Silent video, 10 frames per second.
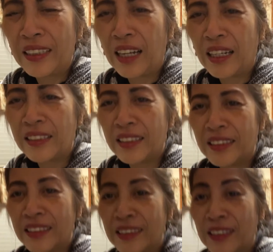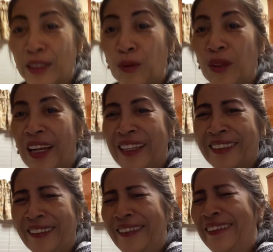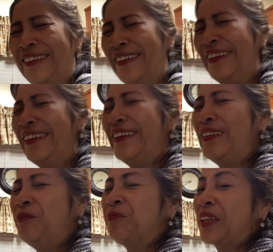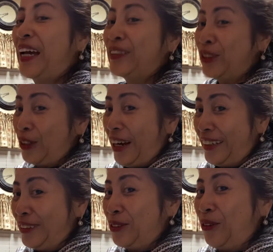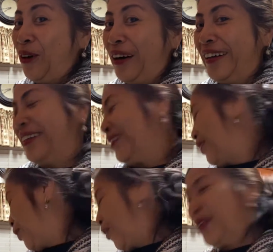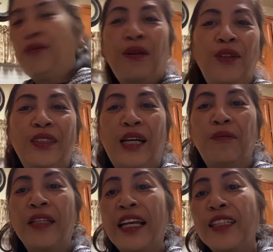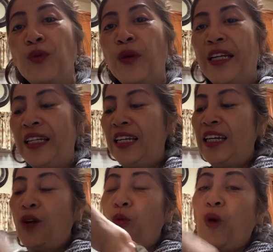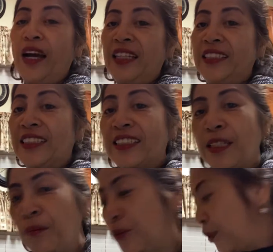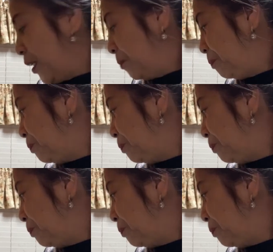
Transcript: think this is an equalizer. I tried so hard. Sorry about that. But anyway, while it's simmering,